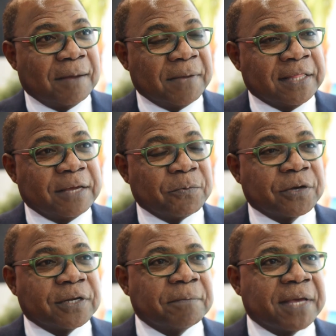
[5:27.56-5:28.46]
And then we're
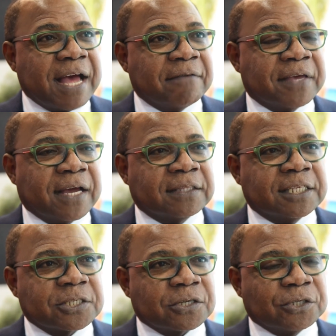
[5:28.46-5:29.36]
going to be having a
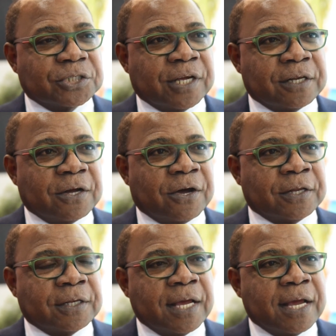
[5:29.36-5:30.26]
discussion
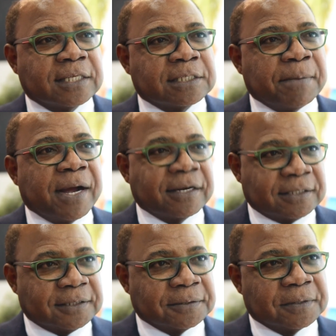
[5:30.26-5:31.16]
on
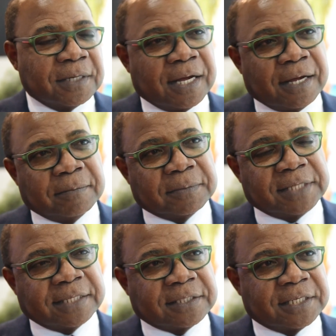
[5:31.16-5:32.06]
smart
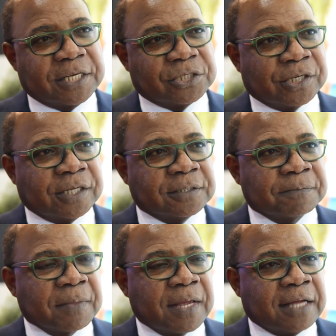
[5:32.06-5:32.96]
destination
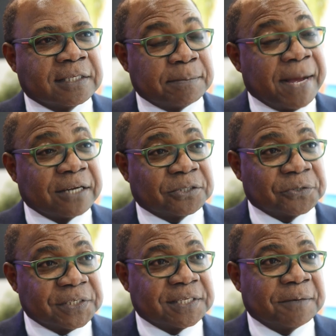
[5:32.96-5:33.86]
and smart
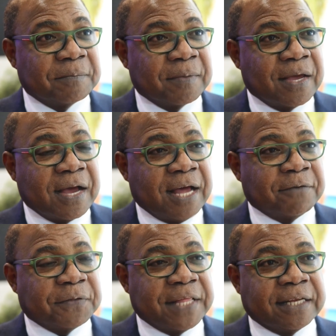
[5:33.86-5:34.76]
tourism. And
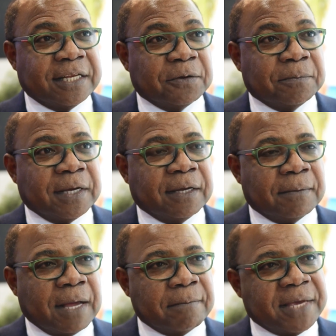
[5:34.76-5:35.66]
for that there will be
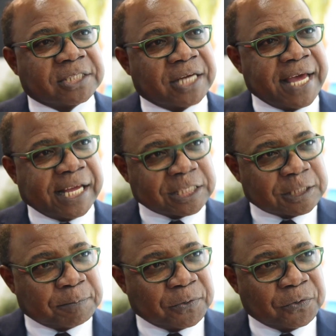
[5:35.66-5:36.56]
a major
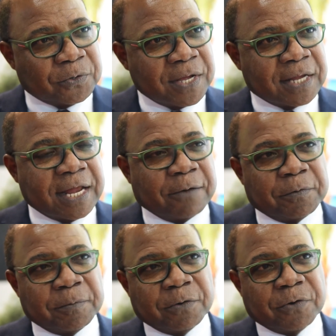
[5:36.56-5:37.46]
expo that
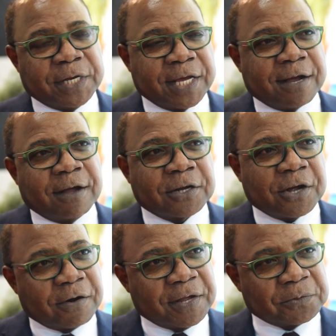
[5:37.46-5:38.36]
will be running
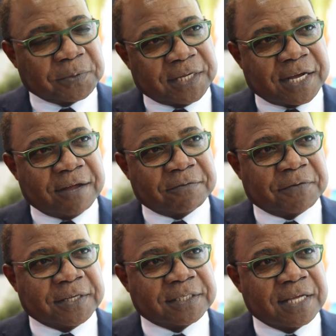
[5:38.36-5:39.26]
concurrent with the
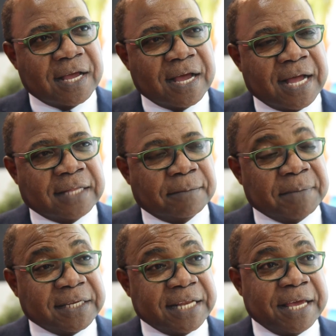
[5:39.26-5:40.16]
conference. And the
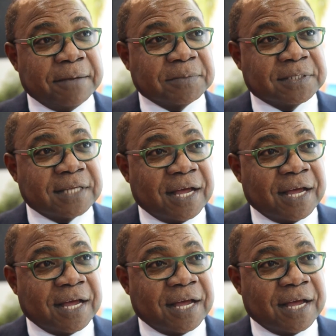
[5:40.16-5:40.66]
big names